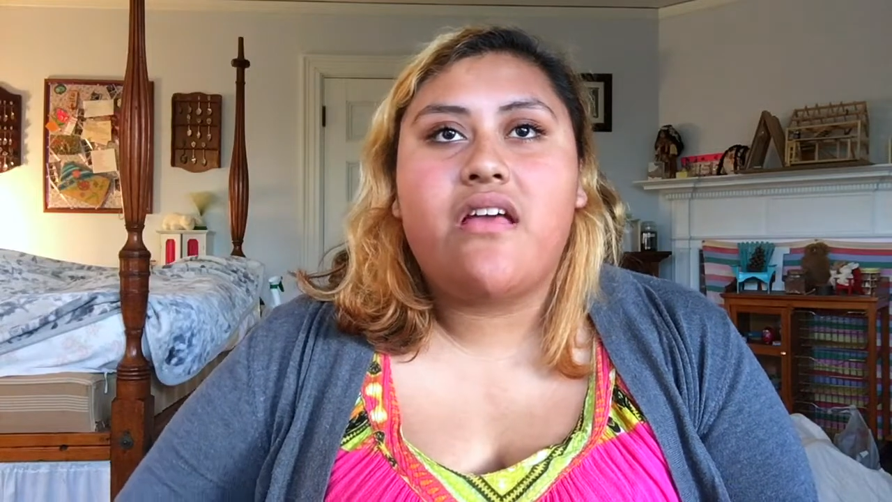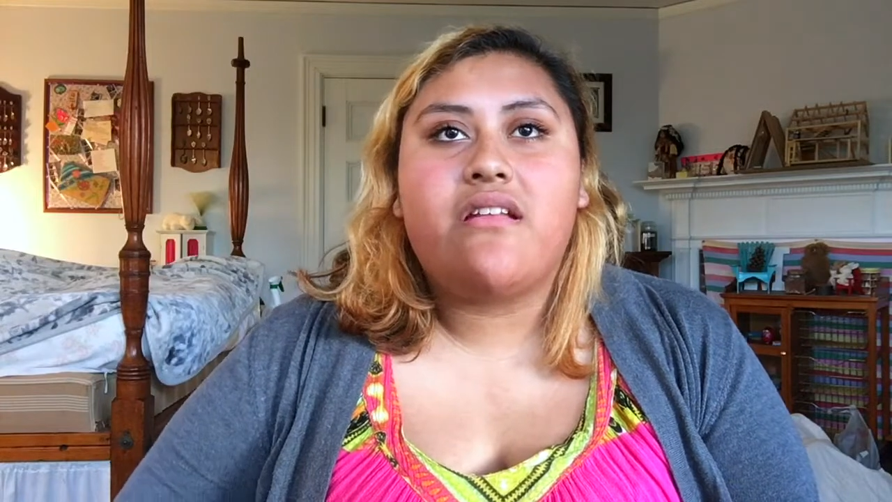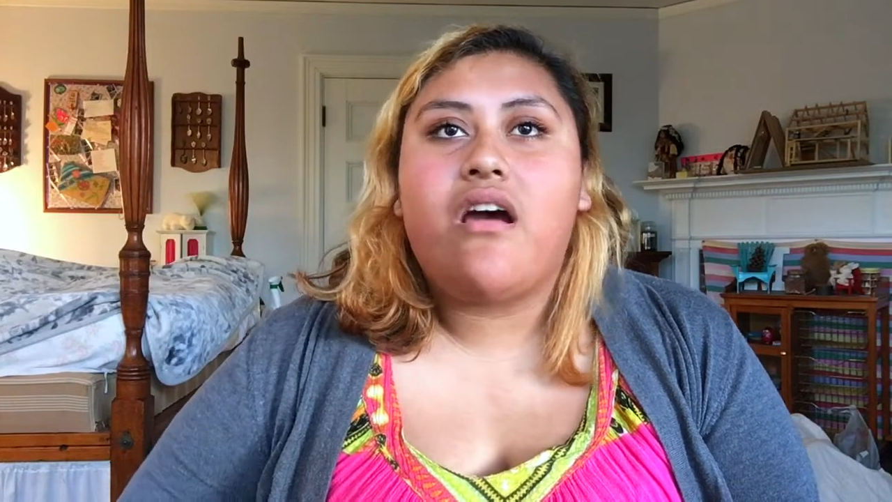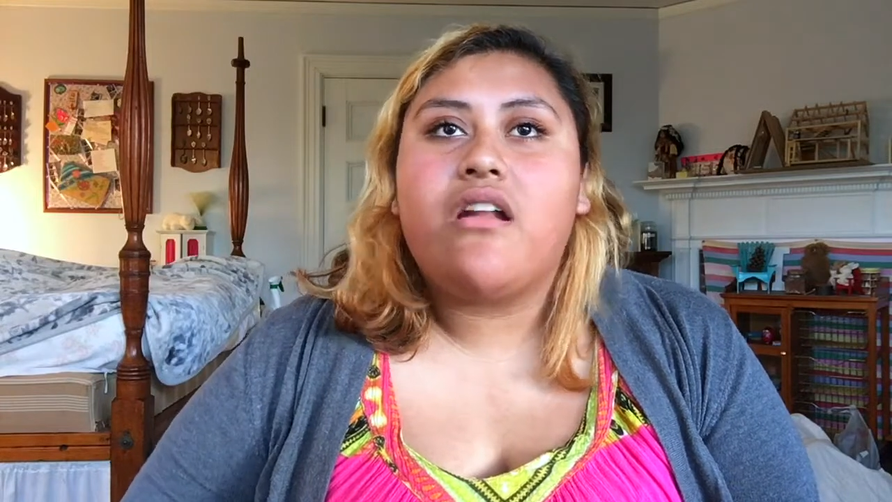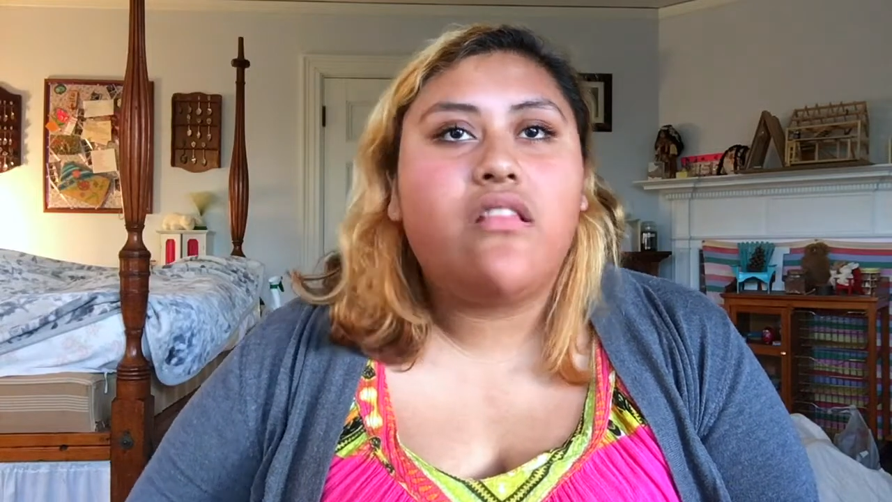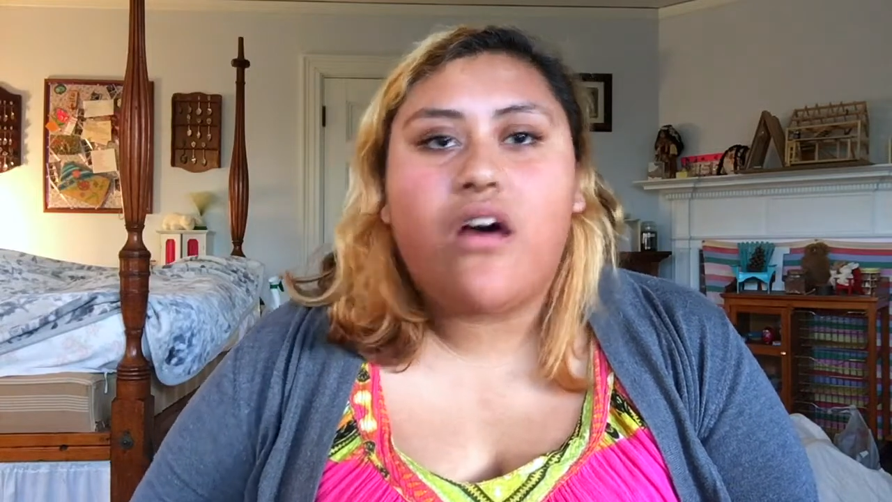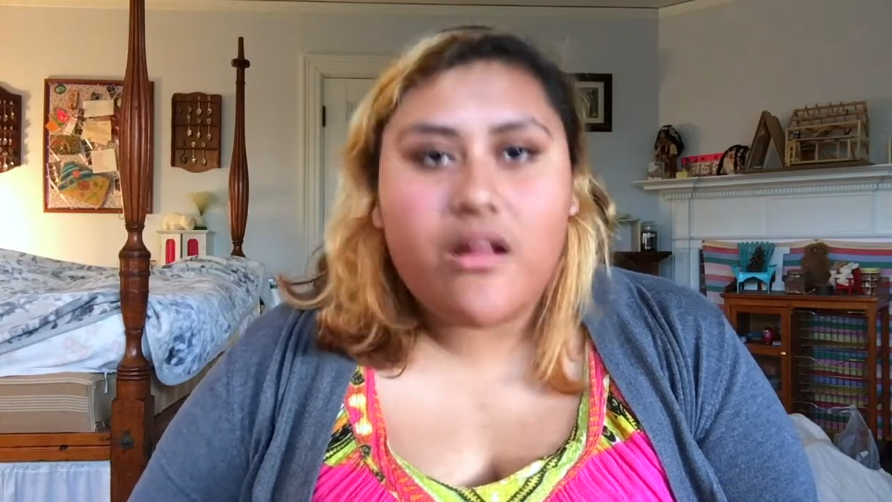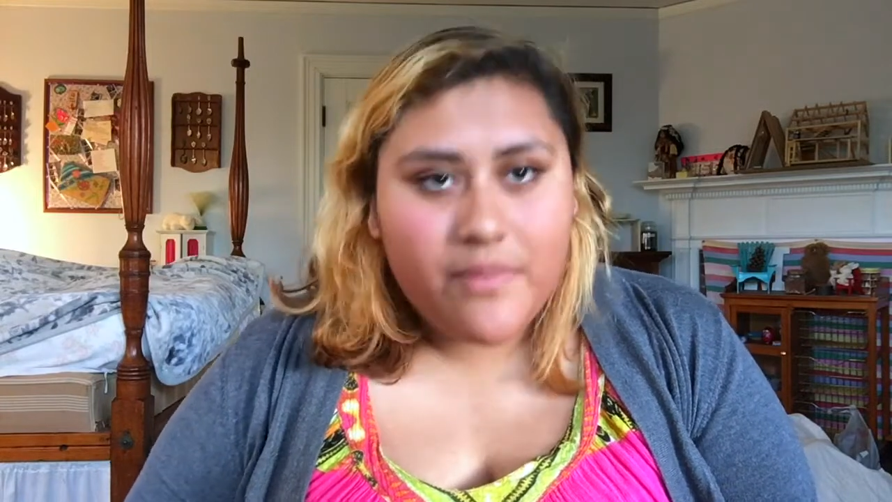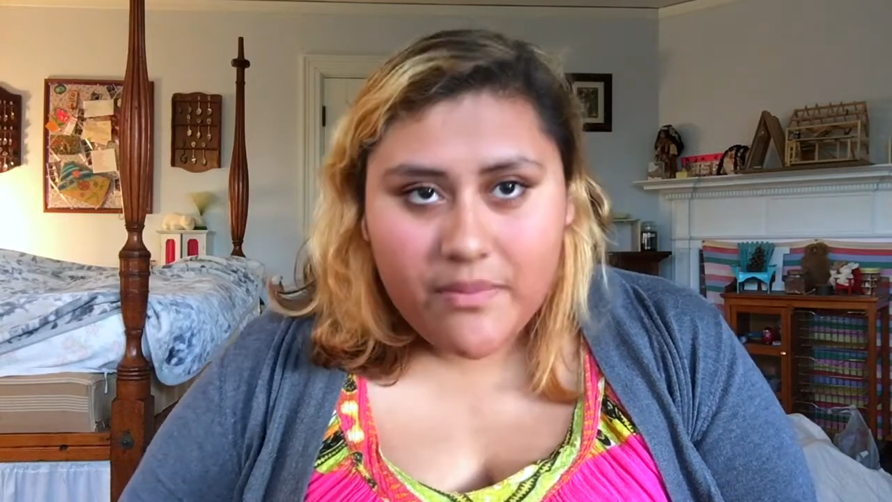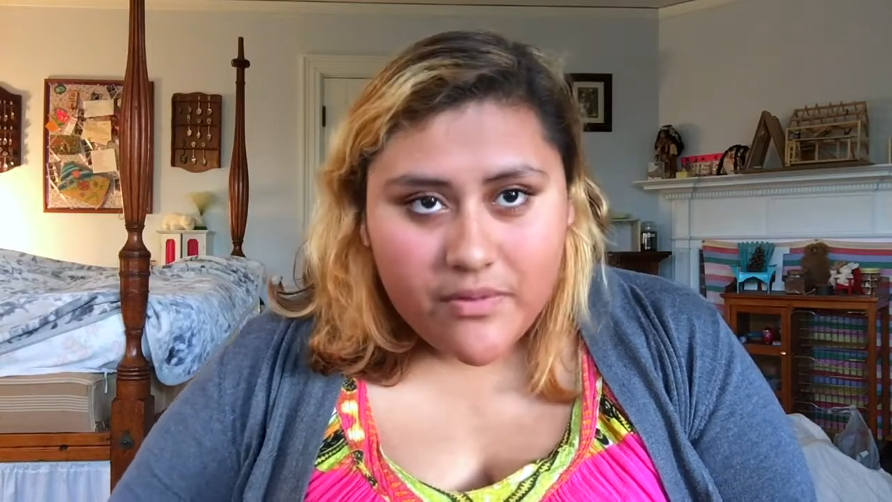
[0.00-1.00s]
not a lot
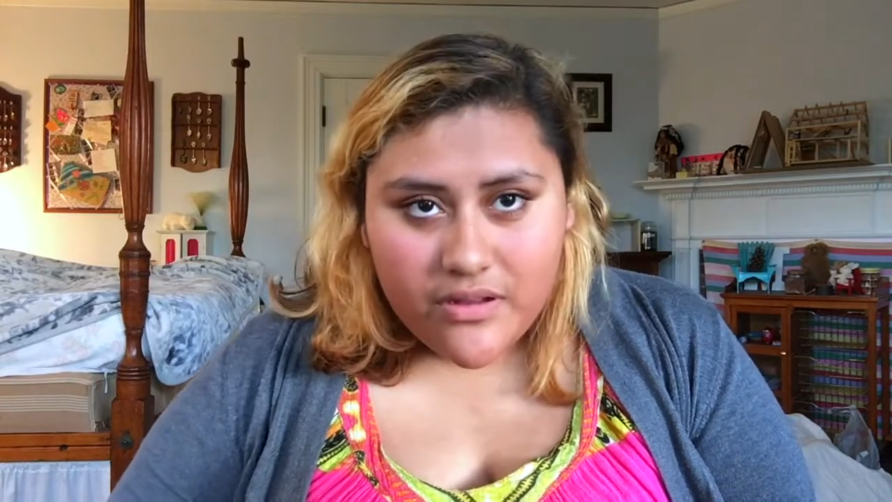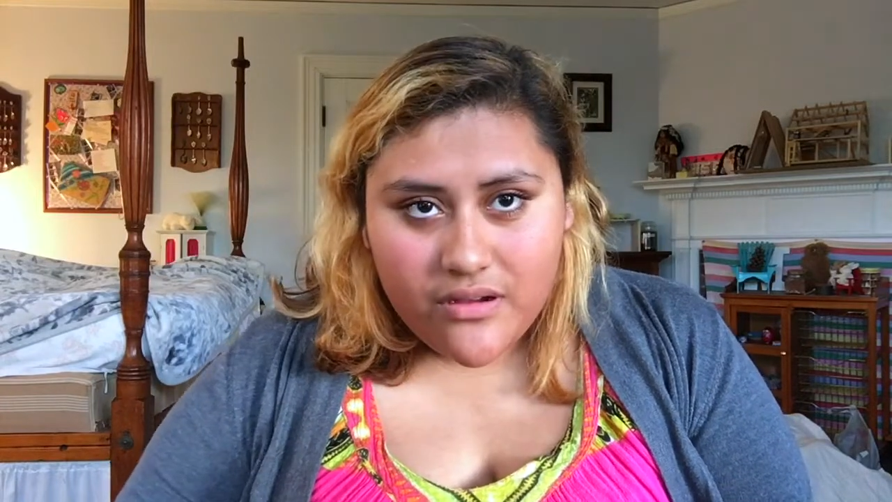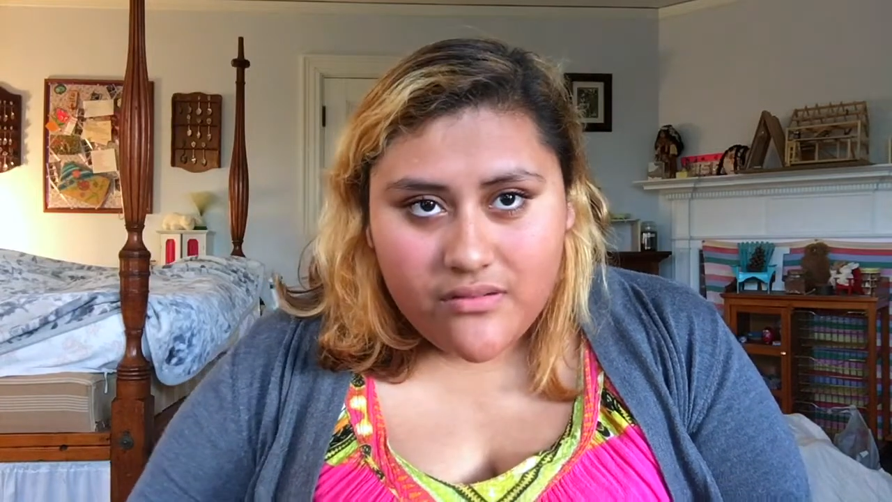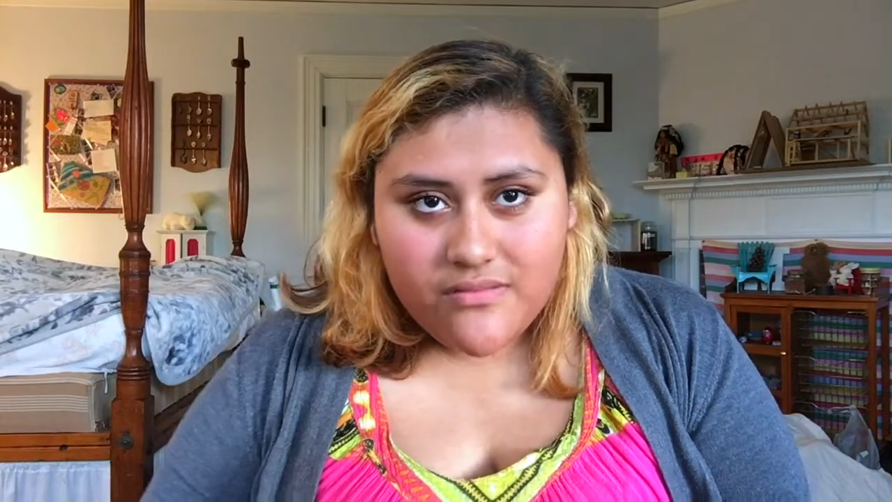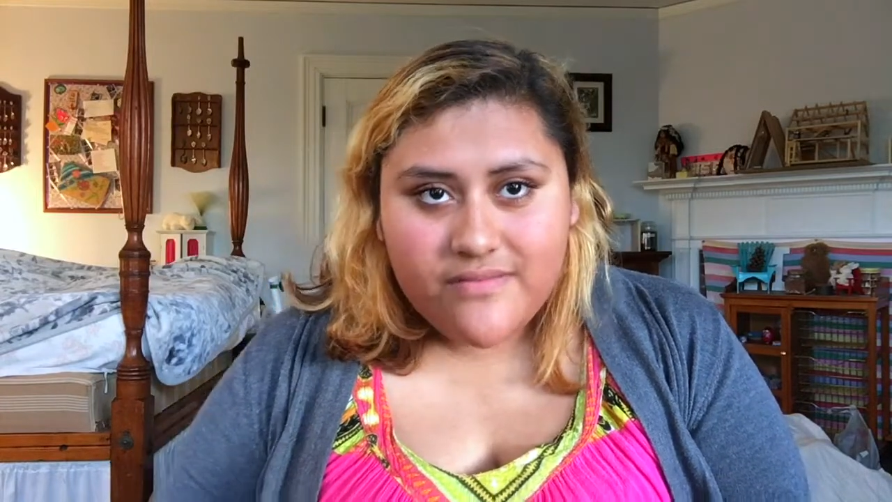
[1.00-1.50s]
of people know